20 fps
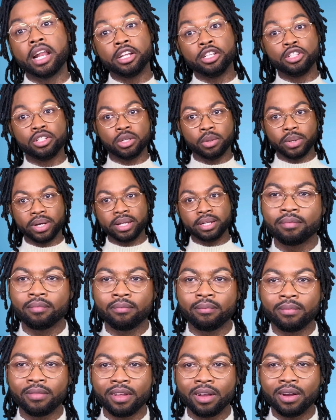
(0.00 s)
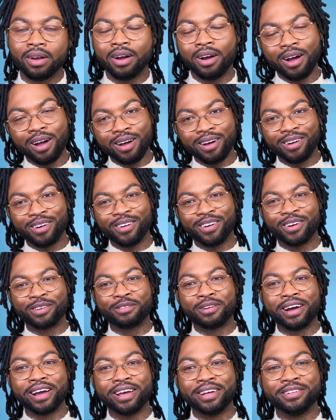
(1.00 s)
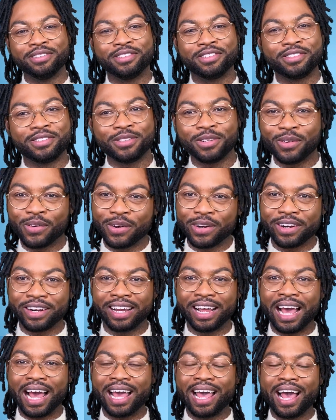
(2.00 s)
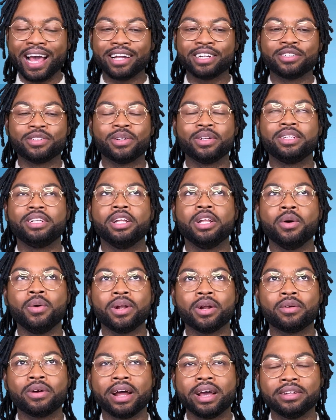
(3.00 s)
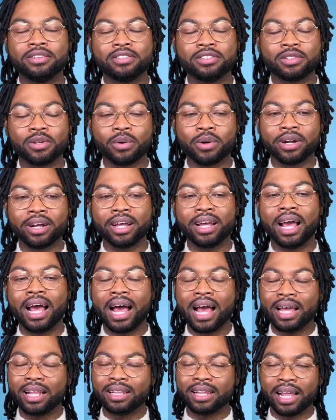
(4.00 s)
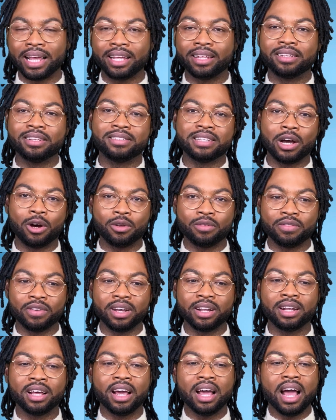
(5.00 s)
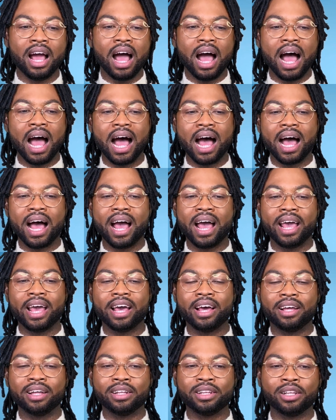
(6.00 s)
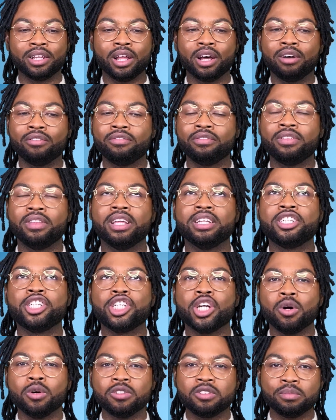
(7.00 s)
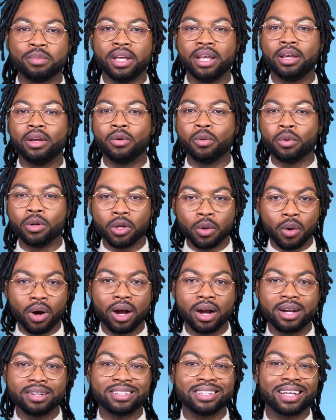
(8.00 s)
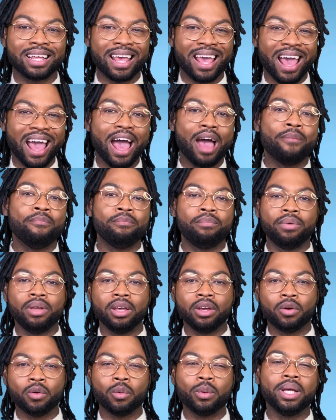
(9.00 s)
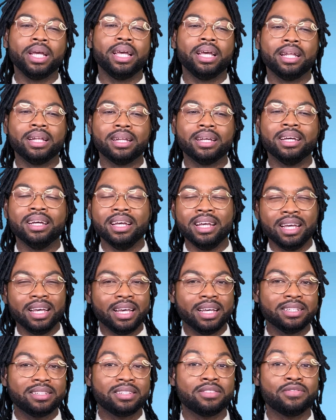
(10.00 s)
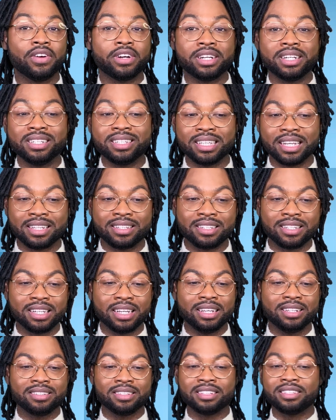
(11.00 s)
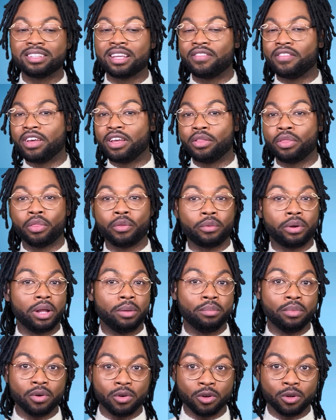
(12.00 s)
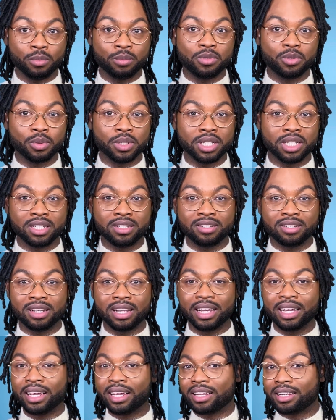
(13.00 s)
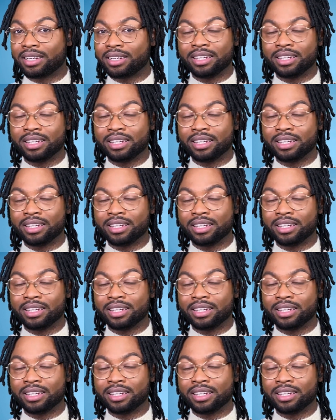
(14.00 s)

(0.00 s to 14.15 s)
into it. Oh, Orion's Story. Orion's Story? I like this outfit. I love, it shows me who you are as a campy queen. It's very 60s. It's giving three boobs, which is like